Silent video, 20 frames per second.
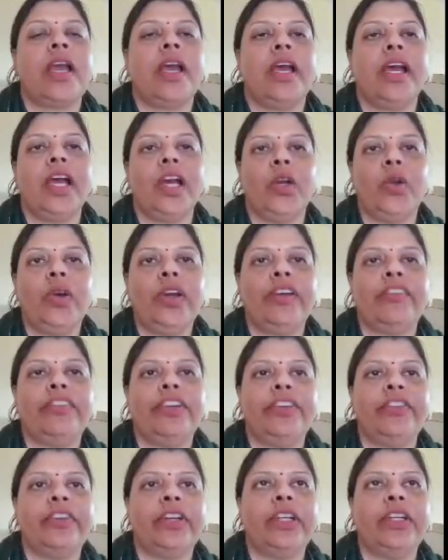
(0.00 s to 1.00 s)
Hello
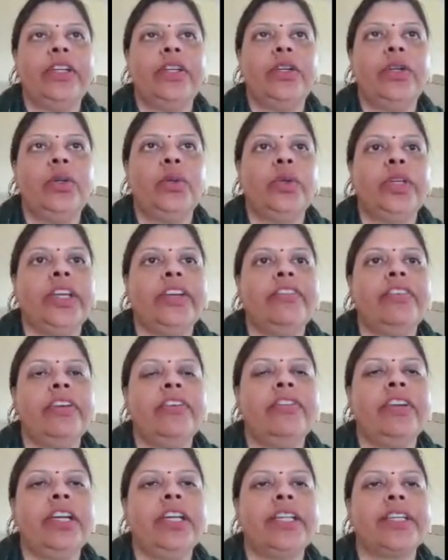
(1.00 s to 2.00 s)
everyone. Today we
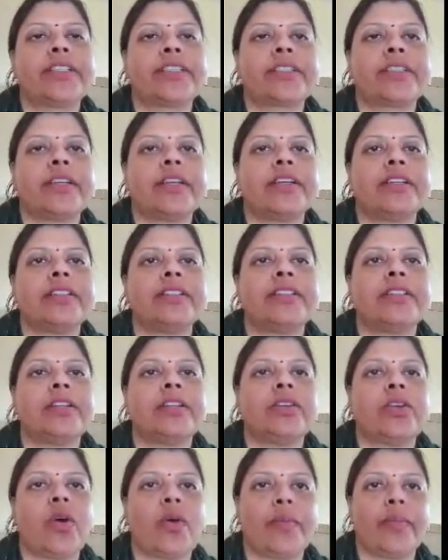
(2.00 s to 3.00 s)
will discuss the
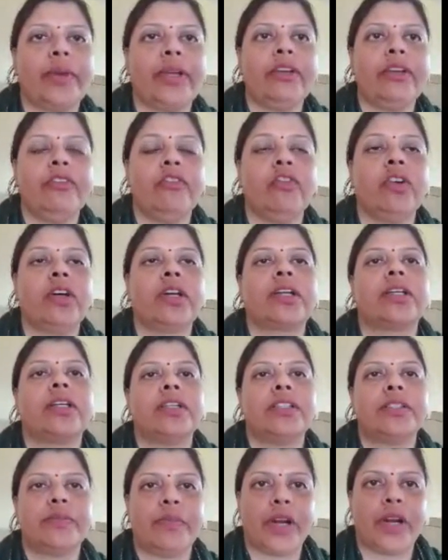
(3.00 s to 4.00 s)
topic
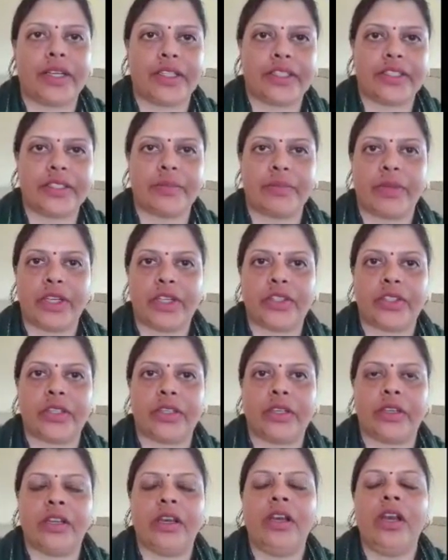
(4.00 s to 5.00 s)
workers' participation.
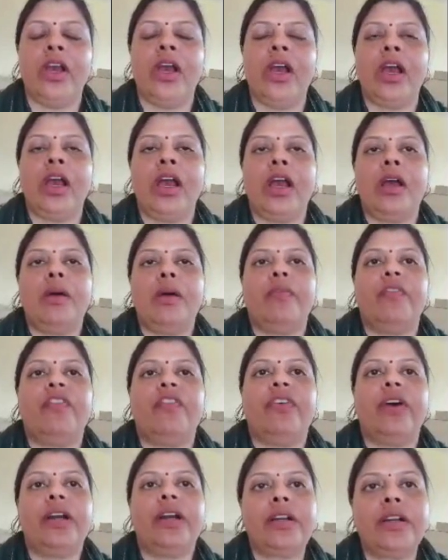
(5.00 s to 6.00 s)

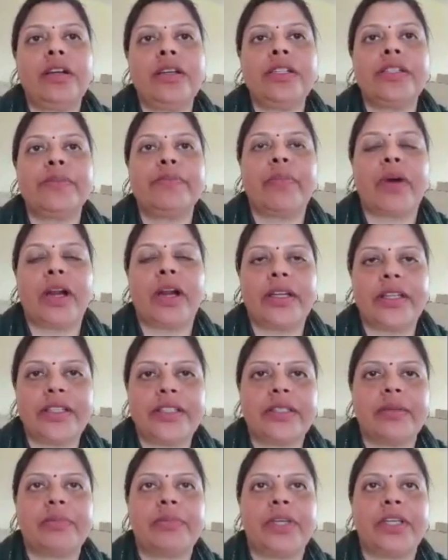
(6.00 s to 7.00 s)
Workers'
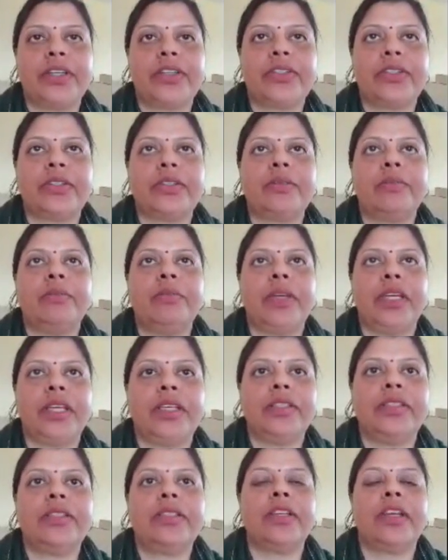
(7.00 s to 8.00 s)
participation
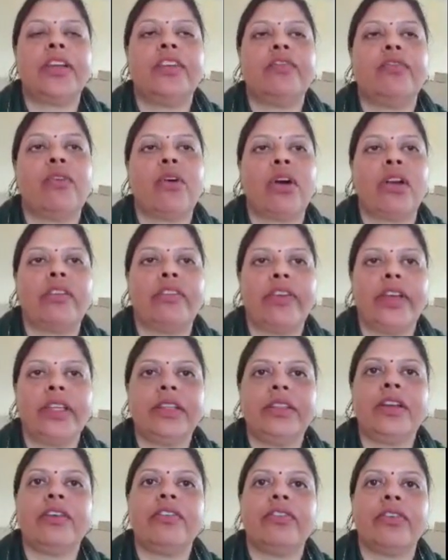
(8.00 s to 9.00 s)
means
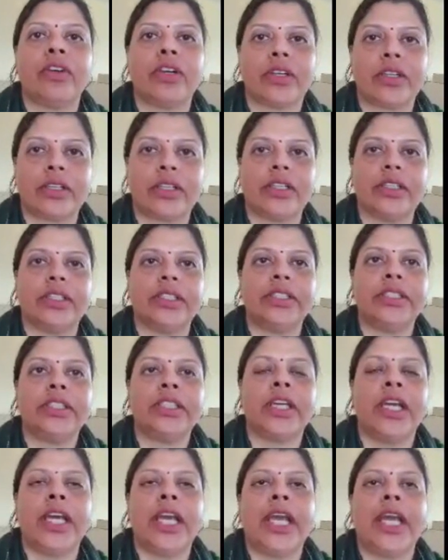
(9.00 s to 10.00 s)
involving the workers
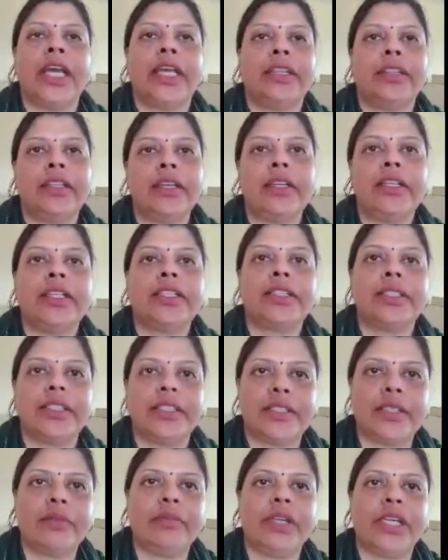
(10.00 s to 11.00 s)
in the
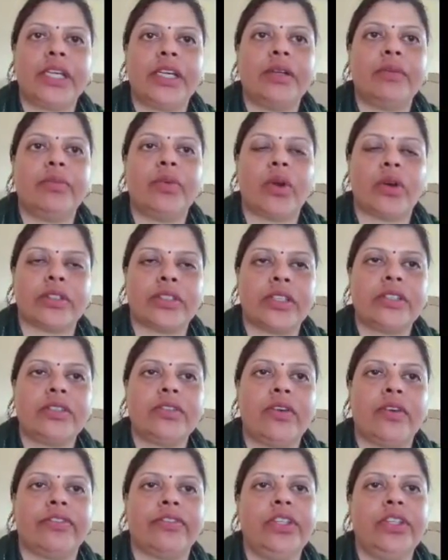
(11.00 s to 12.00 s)
decision making
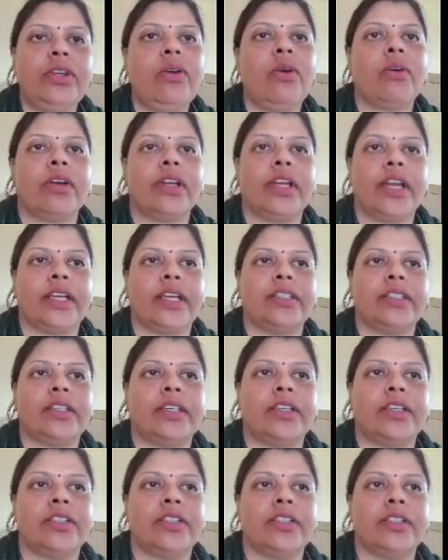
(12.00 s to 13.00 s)
process of the
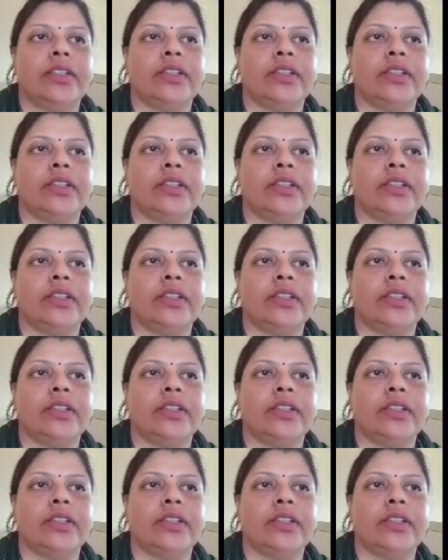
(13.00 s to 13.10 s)
organization.